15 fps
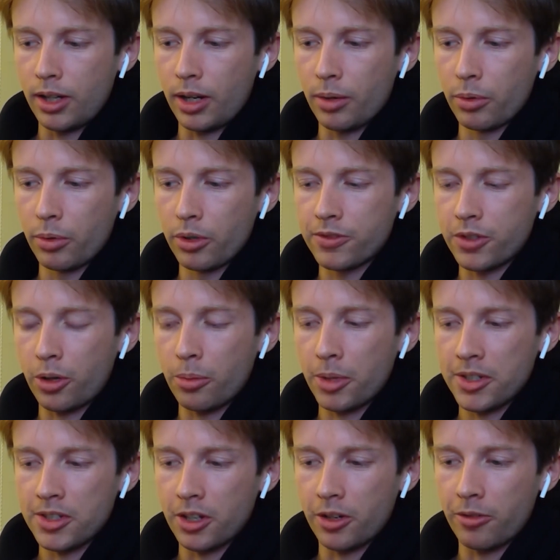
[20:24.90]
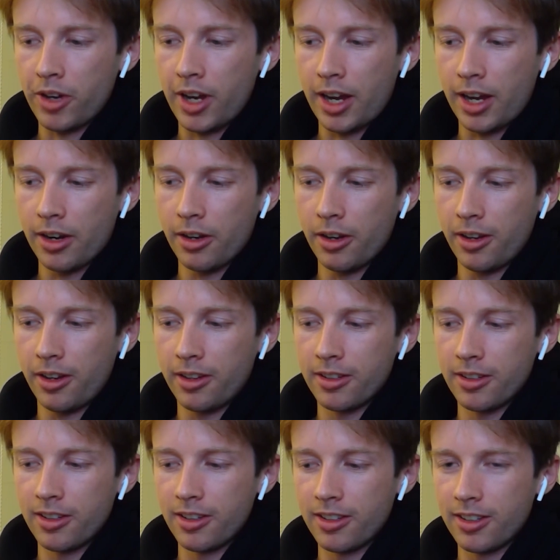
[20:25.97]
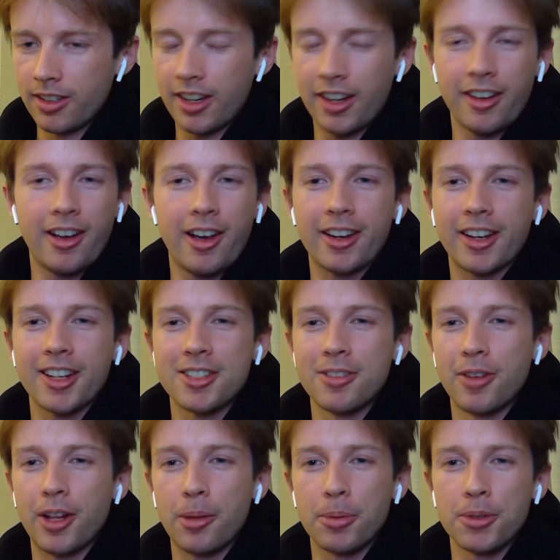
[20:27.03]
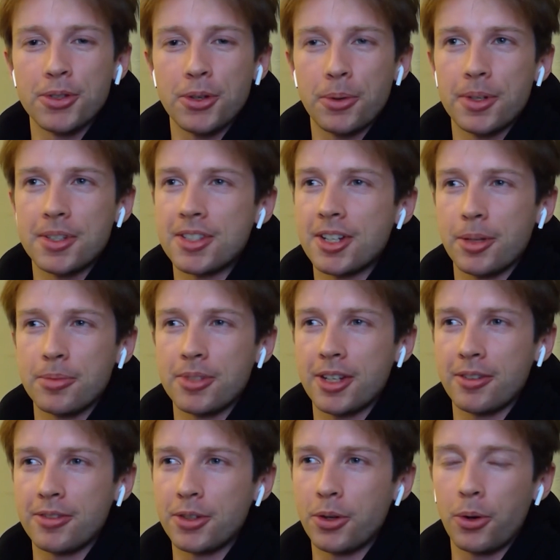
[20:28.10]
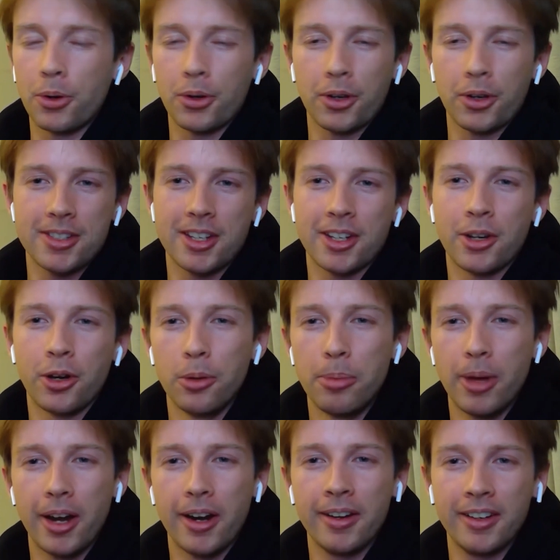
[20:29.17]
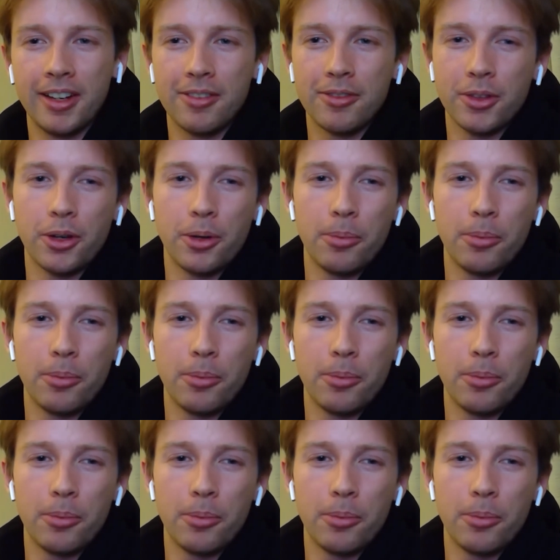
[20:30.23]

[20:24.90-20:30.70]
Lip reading: I would have told myself how to, yeah, I guess developers always tell themselves to organize their code better, even